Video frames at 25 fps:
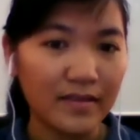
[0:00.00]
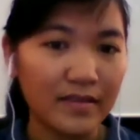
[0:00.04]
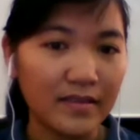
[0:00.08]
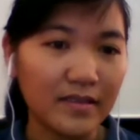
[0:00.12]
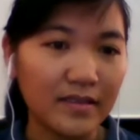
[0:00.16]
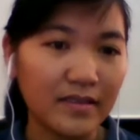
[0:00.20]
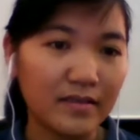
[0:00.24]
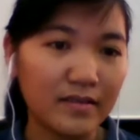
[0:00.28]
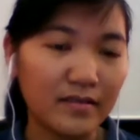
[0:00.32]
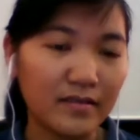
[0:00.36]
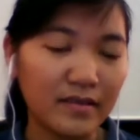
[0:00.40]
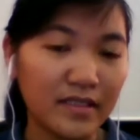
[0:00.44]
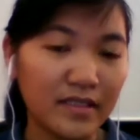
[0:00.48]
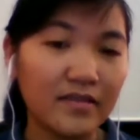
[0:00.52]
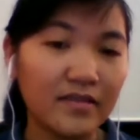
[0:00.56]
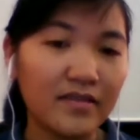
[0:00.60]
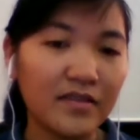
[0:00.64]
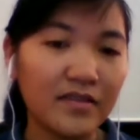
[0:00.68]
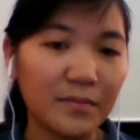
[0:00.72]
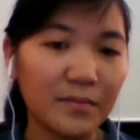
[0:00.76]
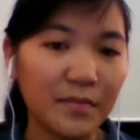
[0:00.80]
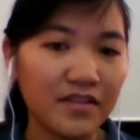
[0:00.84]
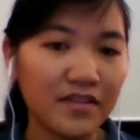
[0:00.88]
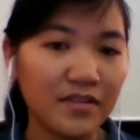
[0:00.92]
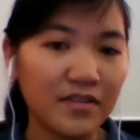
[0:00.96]
an
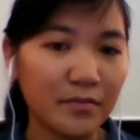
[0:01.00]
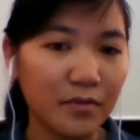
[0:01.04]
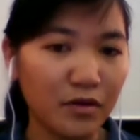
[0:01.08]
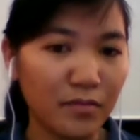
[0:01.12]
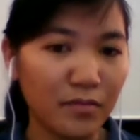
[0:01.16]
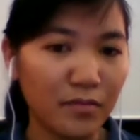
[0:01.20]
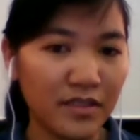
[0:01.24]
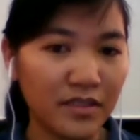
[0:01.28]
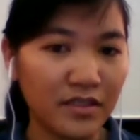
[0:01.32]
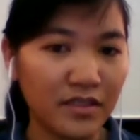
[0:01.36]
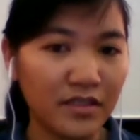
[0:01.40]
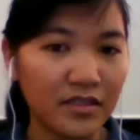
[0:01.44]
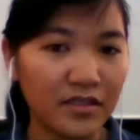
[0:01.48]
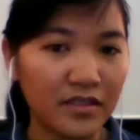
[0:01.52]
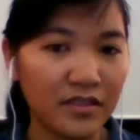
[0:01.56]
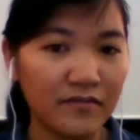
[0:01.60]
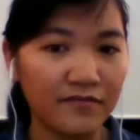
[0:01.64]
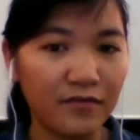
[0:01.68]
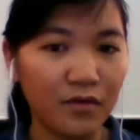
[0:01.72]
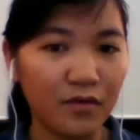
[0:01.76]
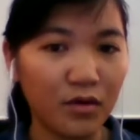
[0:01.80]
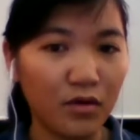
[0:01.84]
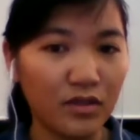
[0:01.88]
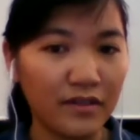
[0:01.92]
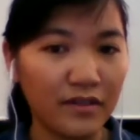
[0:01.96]
indispensable material
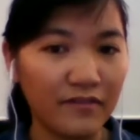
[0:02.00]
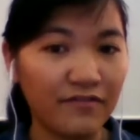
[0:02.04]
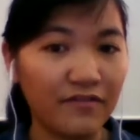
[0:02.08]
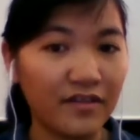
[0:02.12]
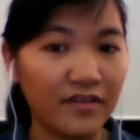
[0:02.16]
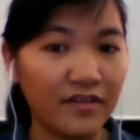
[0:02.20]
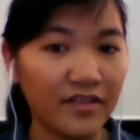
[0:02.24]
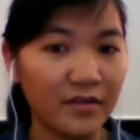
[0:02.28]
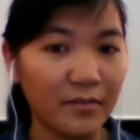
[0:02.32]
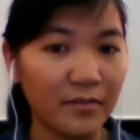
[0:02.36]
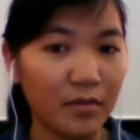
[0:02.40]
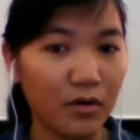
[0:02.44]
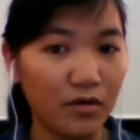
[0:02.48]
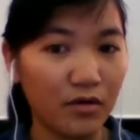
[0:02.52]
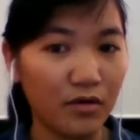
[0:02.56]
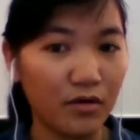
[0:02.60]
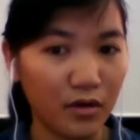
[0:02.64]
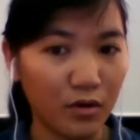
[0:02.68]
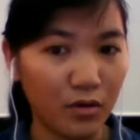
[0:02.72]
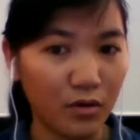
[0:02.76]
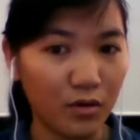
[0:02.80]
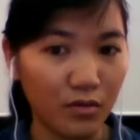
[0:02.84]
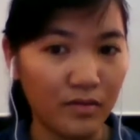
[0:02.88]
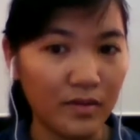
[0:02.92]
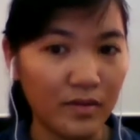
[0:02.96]
for the flexible
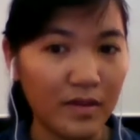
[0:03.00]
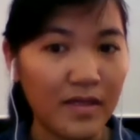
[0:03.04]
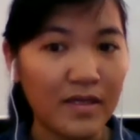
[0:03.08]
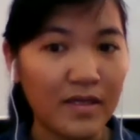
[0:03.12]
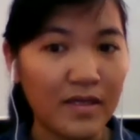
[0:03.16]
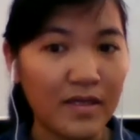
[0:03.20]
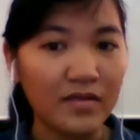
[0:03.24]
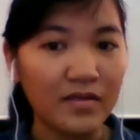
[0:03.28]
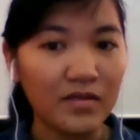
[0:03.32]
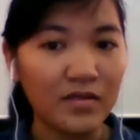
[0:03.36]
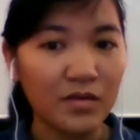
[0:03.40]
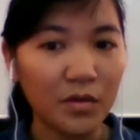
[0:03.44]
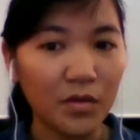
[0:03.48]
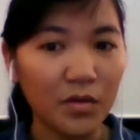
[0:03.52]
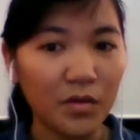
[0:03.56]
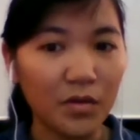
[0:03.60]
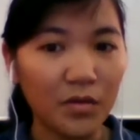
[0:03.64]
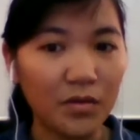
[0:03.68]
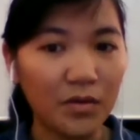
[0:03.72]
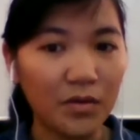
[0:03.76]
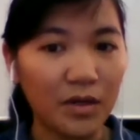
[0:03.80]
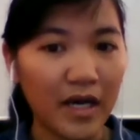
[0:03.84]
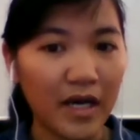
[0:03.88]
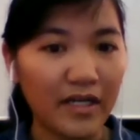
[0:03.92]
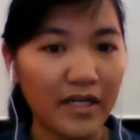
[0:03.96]
road.
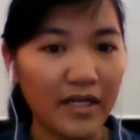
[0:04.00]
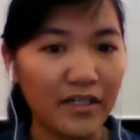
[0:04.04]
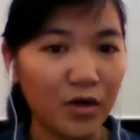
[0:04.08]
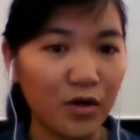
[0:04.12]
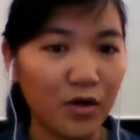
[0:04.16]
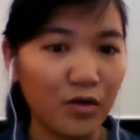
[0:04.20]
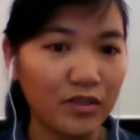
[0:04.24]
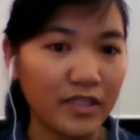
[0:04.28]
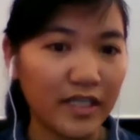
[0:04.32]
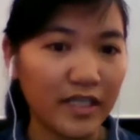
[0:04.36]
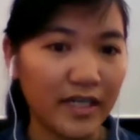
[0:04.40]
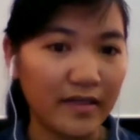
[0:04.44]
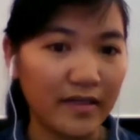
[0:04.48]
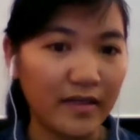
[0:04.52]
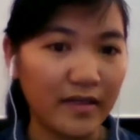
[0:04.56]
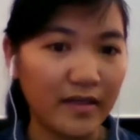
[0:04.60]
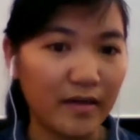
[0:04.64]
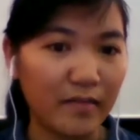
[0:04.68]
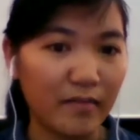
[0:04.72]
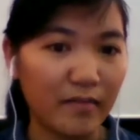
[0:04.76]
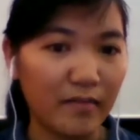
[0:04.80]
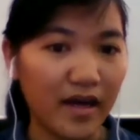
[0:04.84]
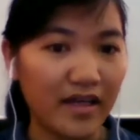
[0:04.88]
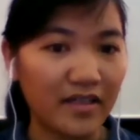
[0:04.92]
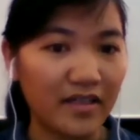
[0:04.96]
So I know that
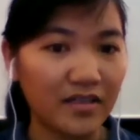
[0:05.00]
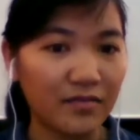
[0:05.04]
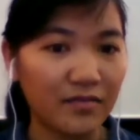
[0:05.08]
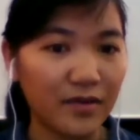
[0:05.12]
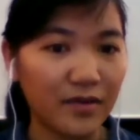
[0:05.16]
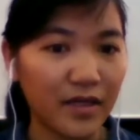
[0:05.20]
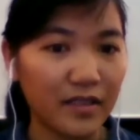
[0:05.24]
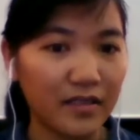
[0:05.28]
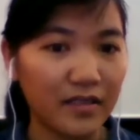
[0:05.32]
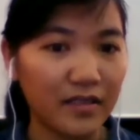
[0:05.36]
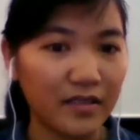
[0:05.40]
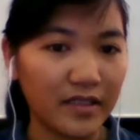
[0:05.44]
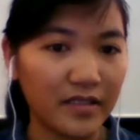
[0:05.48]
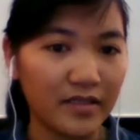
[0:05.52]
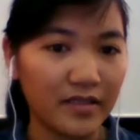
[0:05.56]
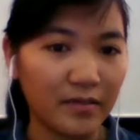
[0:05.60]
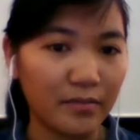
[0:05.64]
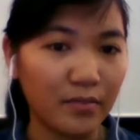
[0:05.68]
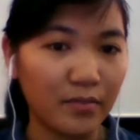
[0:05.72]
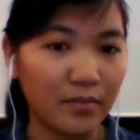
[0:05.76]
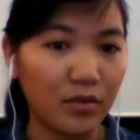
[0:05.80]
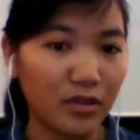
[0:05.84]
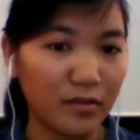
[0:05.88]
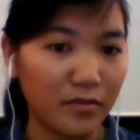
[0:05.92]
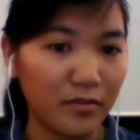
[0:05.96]
asphalt is a
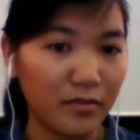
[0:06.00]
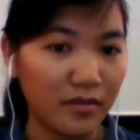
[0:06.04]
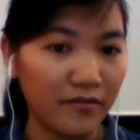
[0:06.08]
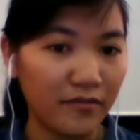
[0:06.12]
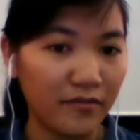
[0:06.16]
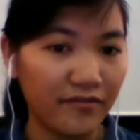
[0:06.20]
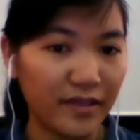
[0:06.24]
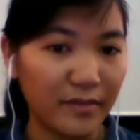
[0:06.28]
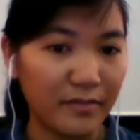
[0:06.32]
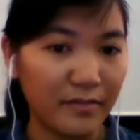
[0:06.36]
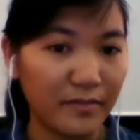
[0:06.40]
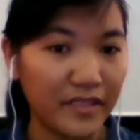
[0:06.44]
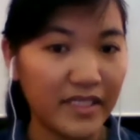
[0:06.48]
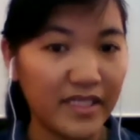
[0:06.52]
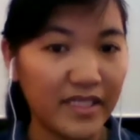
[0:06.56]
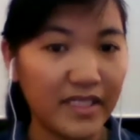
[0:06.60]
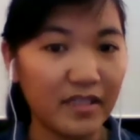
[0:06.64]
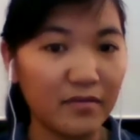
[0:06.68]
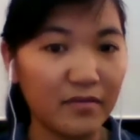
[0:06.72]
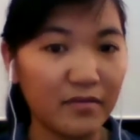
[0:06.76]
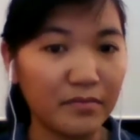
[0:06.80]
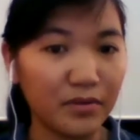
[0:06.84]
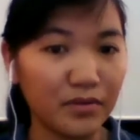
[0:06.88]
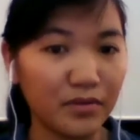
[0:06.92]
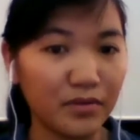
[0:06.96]
polymer family
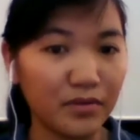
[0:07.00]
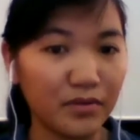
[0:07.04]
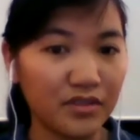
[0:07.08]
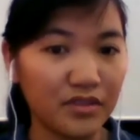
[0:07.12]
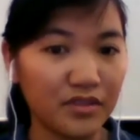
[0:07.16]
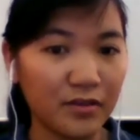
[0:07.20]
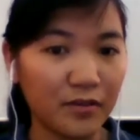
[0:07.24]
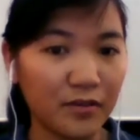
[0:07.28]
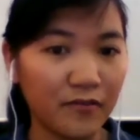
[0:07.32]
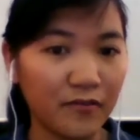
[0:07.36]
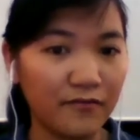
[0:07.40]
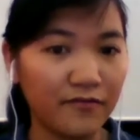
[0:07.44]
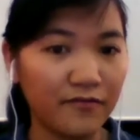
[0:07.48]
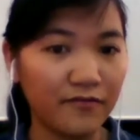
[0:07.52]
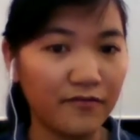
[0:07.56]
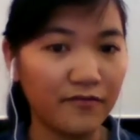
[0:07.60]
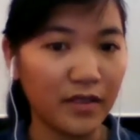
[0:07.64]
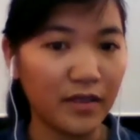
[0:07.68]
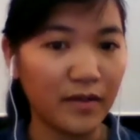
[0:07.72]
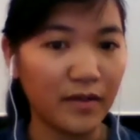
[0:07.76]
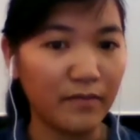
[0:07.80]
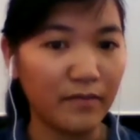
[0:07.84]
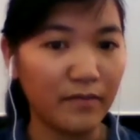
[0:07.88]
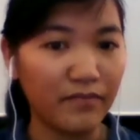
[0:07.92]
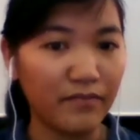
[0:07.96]
composed of
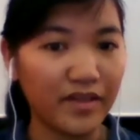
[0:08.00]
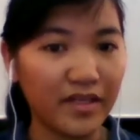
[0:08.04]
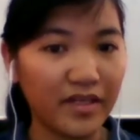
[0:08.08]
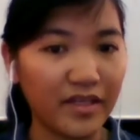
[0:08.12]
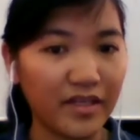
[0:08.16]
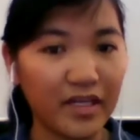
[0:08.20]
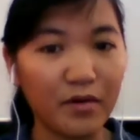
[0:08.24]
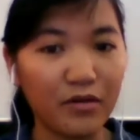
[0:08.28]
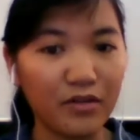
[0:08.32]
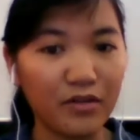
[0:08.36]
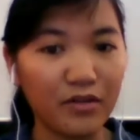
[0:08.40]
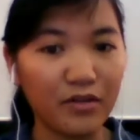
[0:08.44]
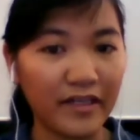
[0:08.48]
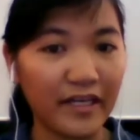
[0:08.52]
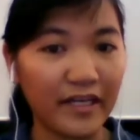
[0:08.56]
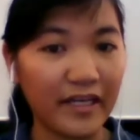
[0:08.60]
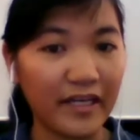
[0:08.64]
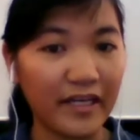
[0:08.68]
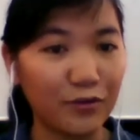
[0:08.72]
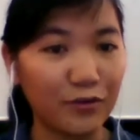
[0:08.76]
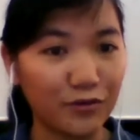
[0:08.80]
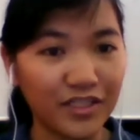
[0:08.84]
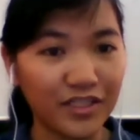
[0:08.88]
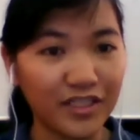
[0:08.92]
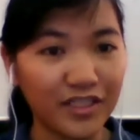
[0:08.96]
carbon and
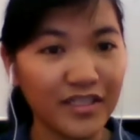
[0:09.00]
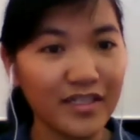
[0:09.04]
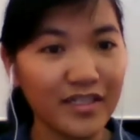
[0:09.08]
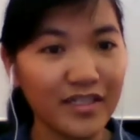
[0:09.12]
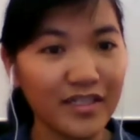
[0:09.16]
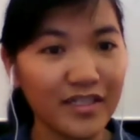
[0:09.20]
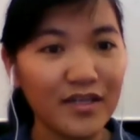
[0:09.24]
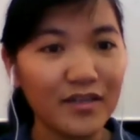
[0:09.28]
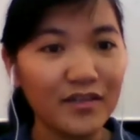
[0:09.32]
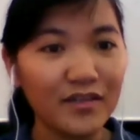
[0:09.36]
hydrogen,